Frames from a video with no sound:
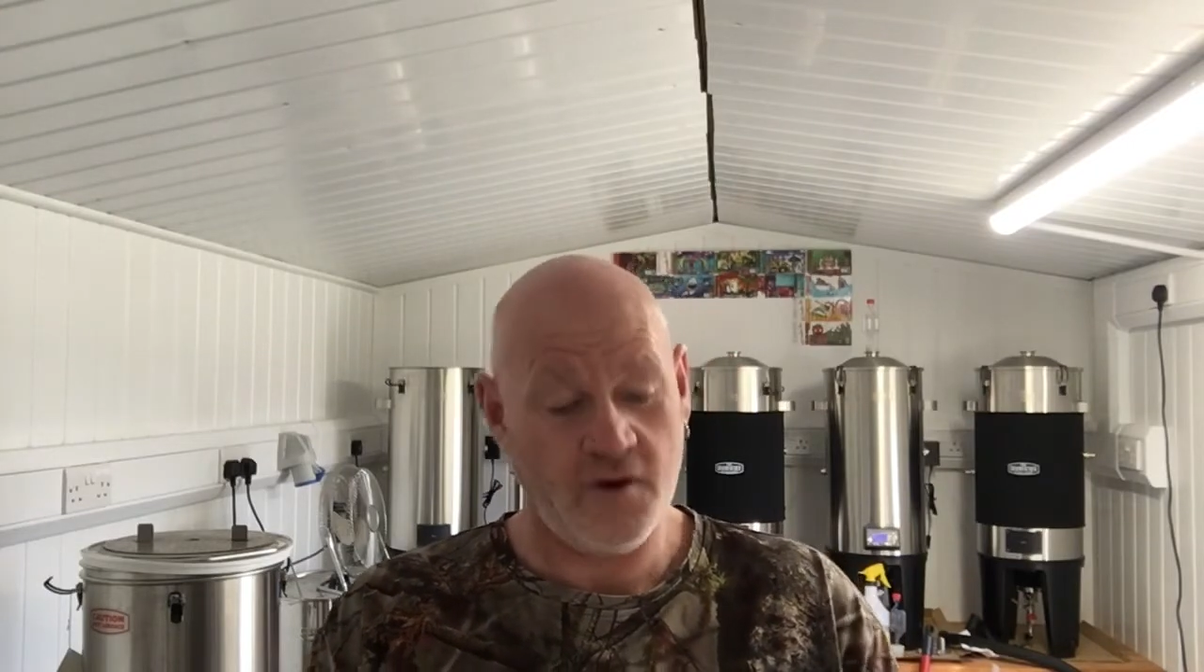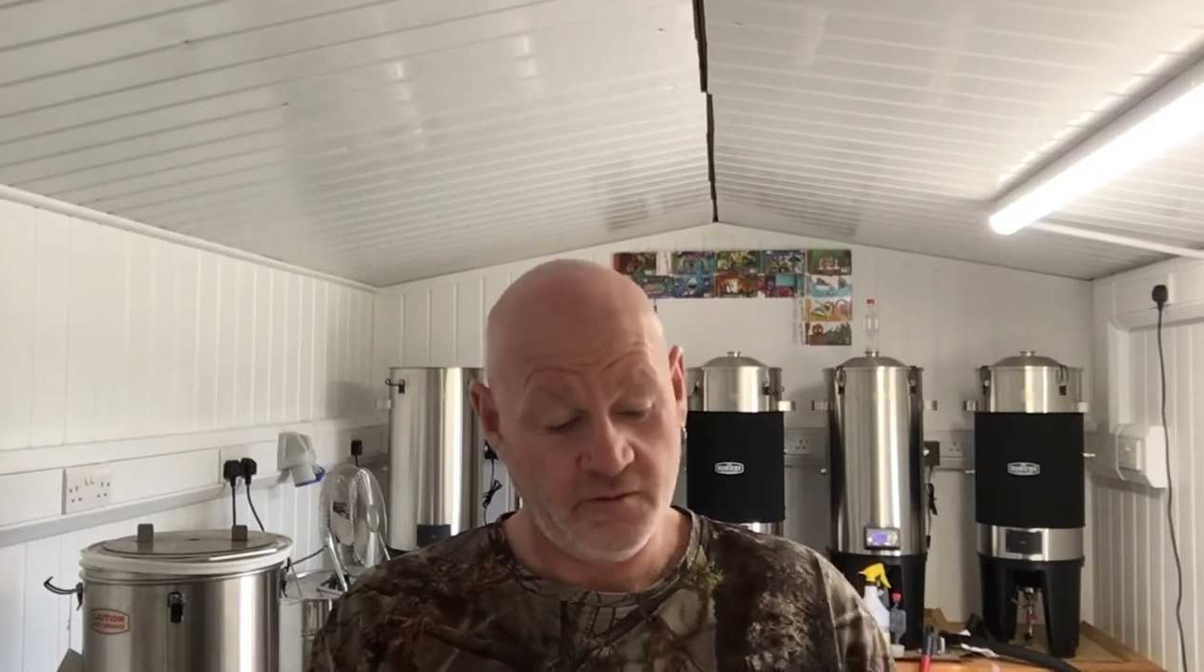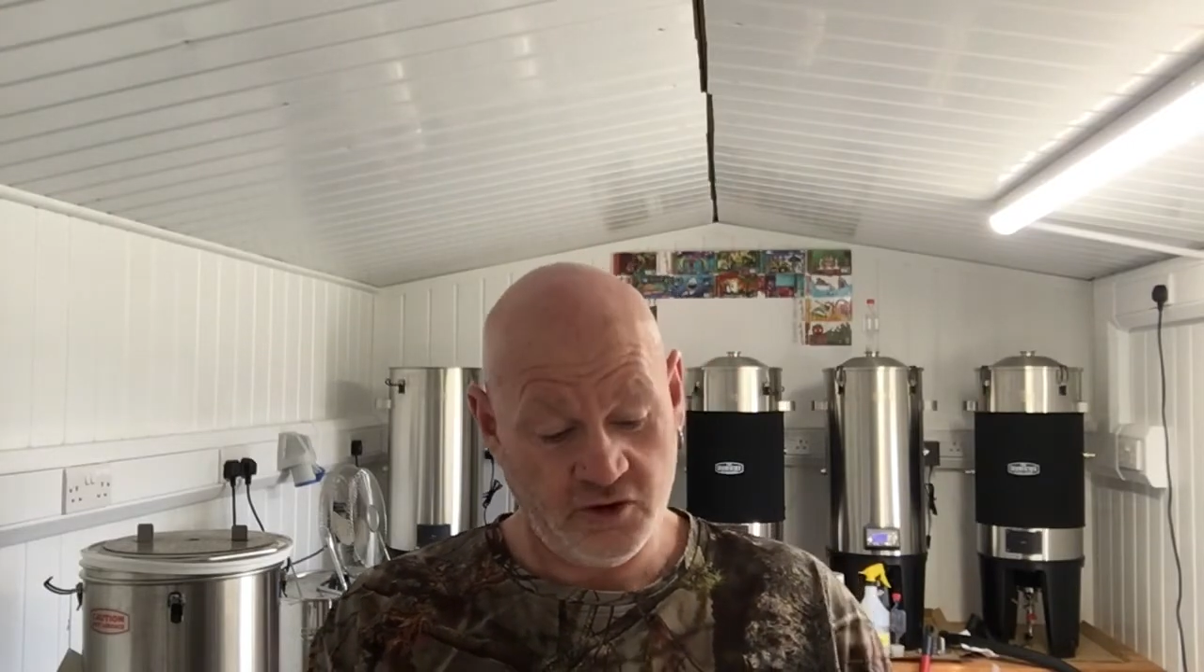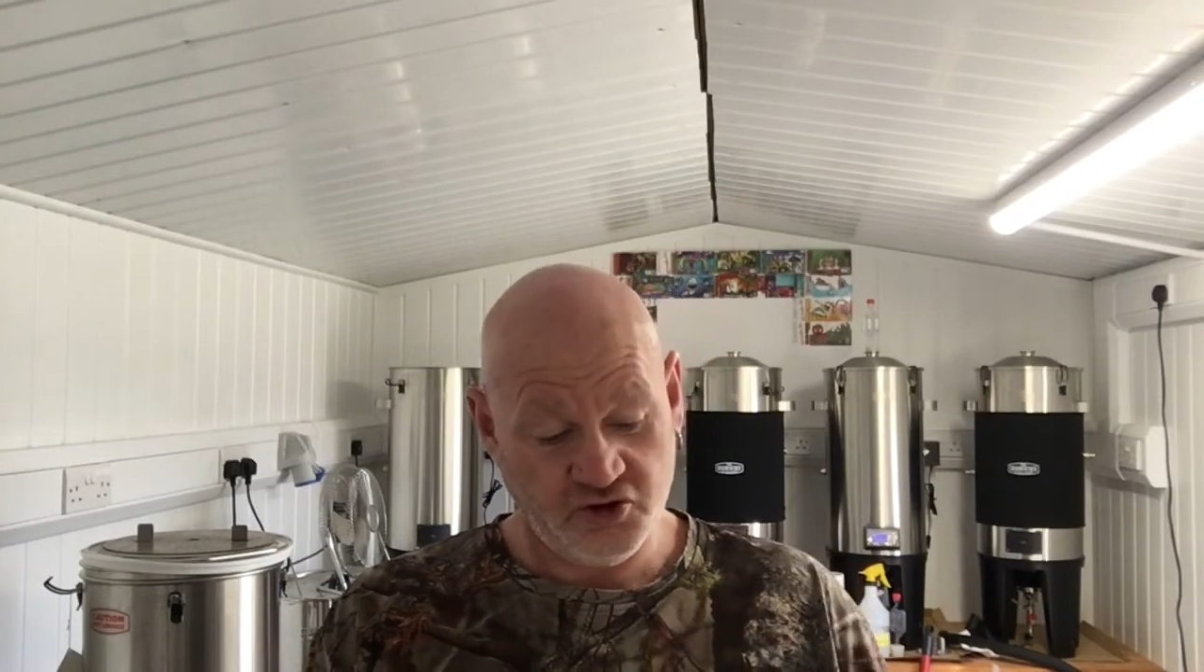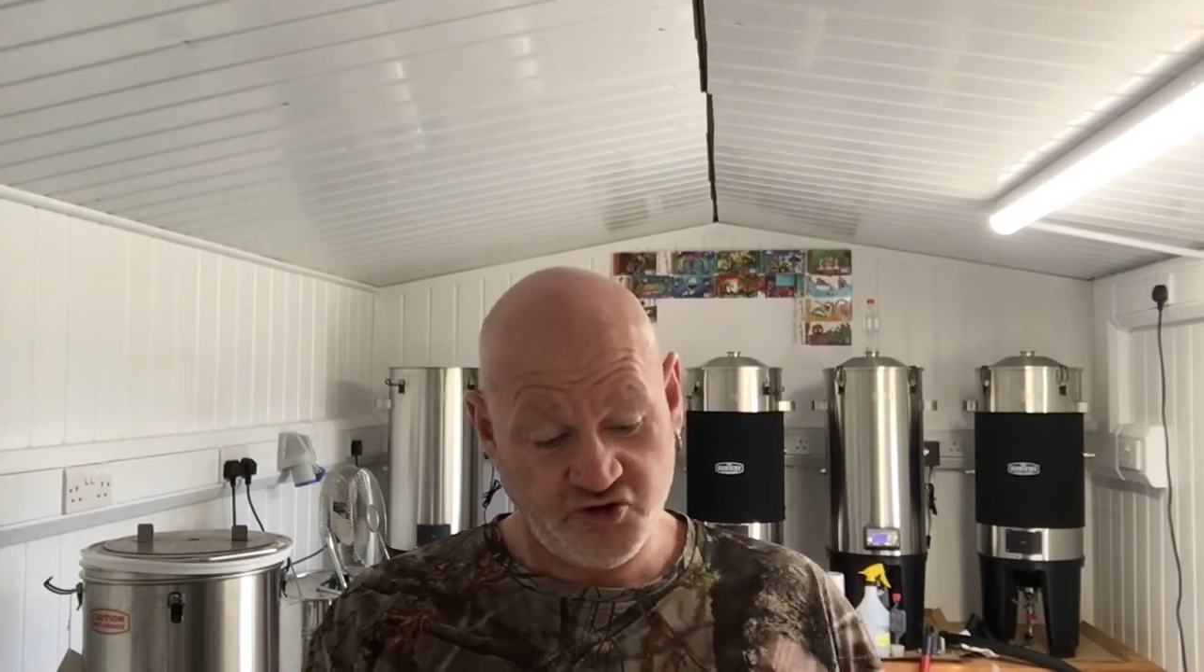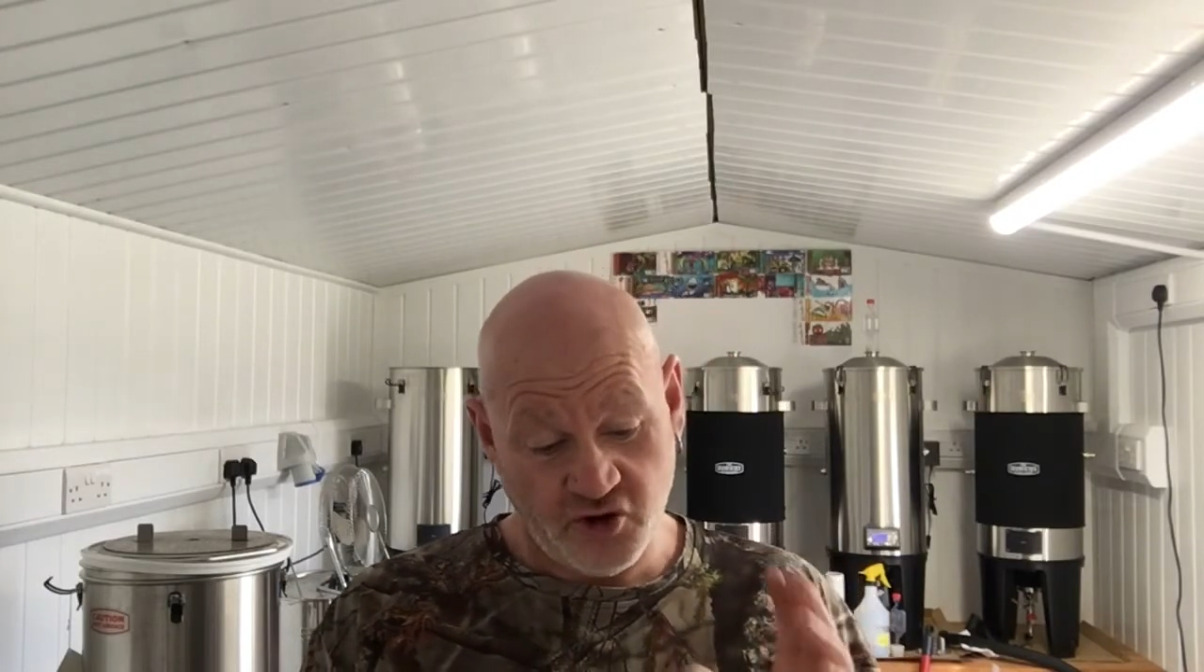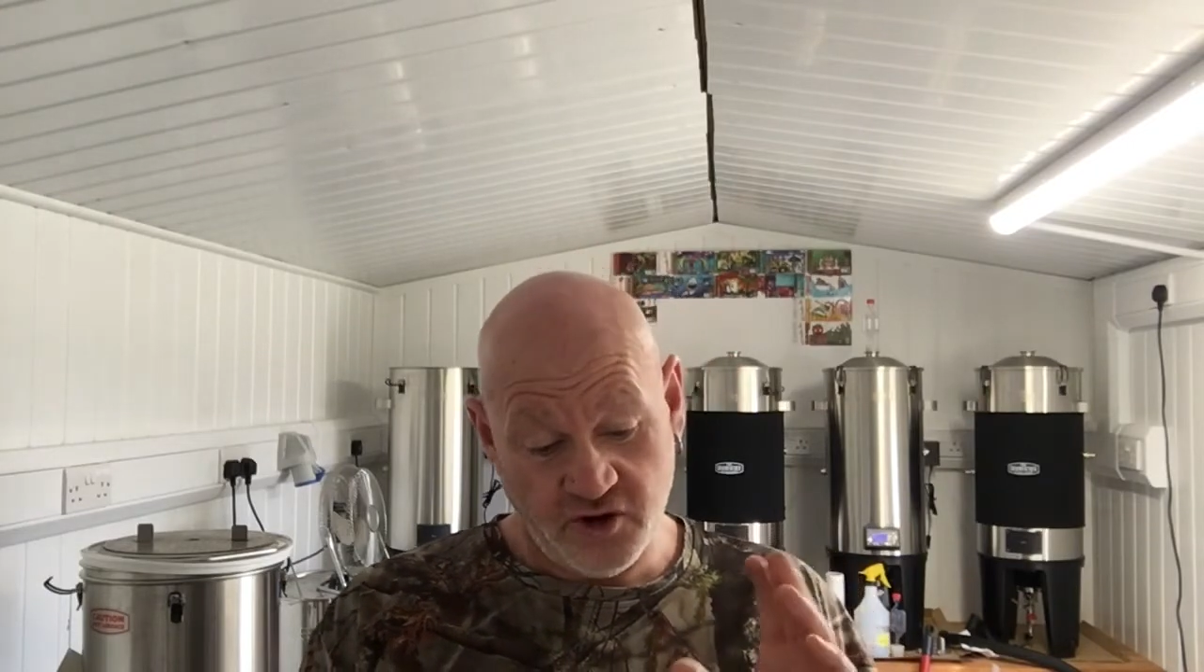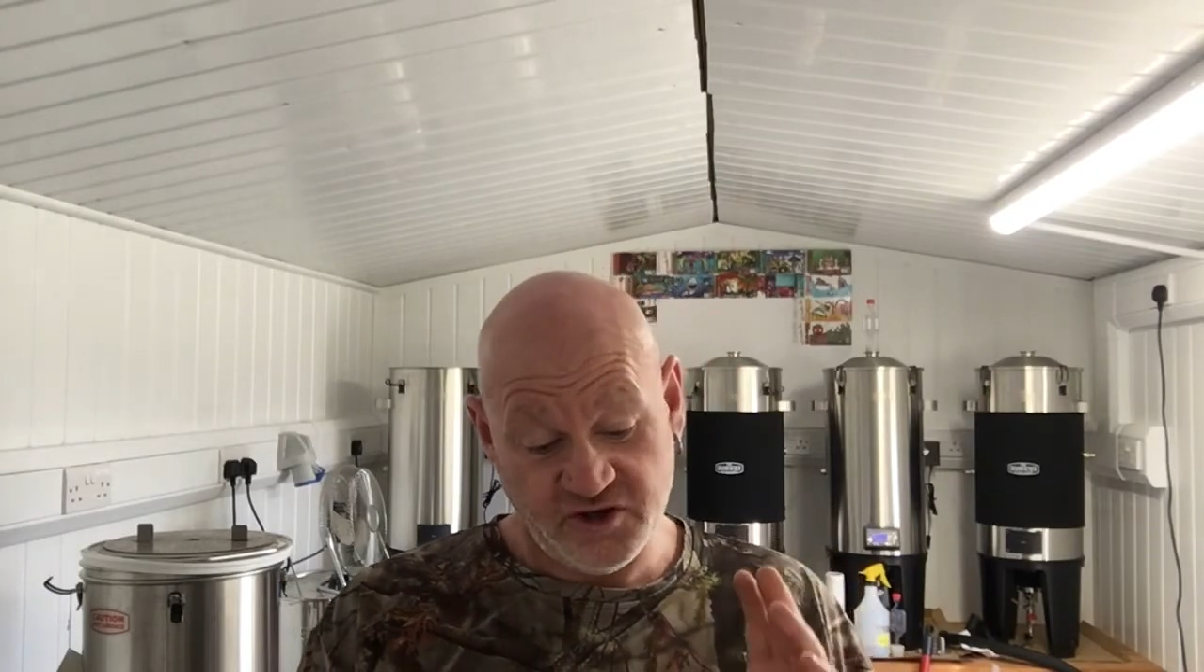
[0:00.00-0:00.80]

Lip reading: I'm going to try